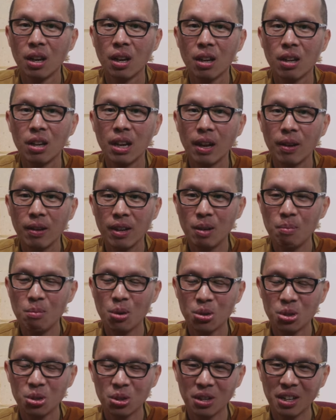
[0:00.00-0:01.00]
That
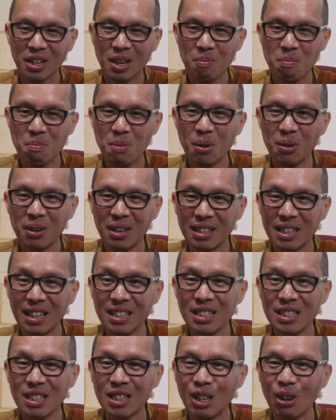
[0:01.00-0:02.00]
emotional component,
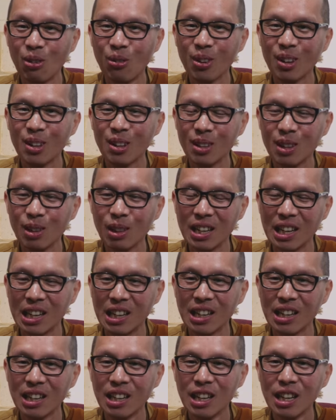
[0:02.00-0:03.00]
that's a difficult
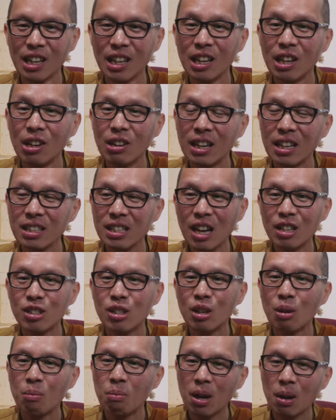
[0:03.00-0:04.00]
thing. You know, that's
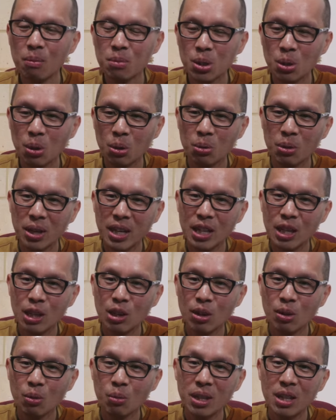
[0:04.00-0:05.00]
Ajahn Brahm so great, you
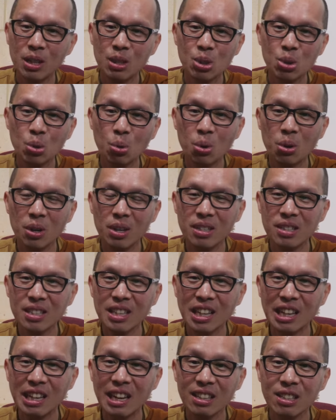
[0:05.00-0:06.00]
know, with his stories,
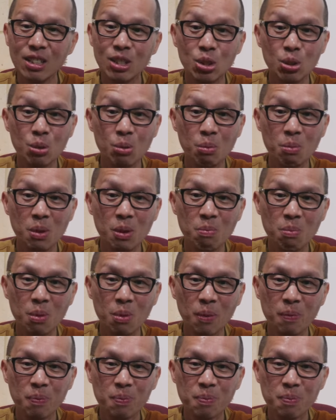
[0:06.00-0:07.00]
connecting to the
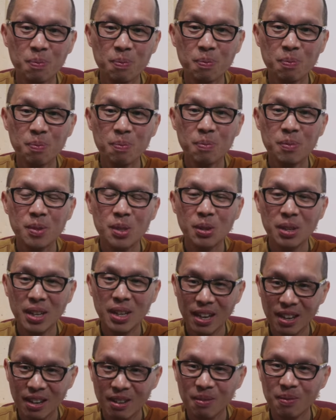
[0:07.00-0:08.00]
people. So
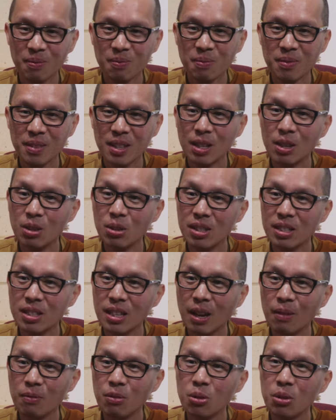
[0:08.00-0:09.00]
yeah, you just
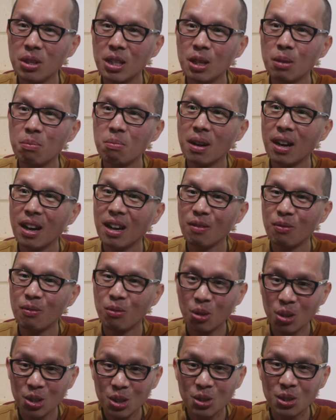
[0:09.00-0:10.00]
have to keep,
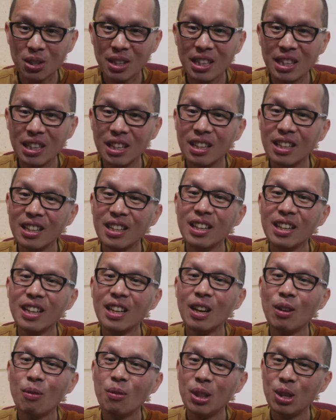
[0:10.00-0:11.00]
unfortunately,
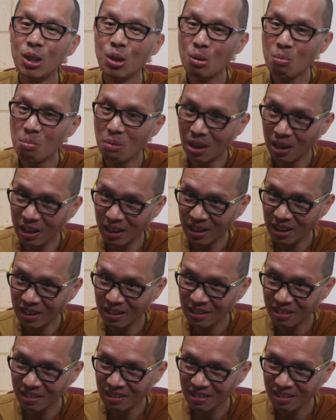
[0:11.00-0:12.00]
with your
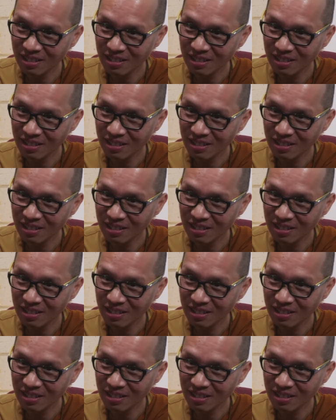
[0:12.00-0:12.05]
mind,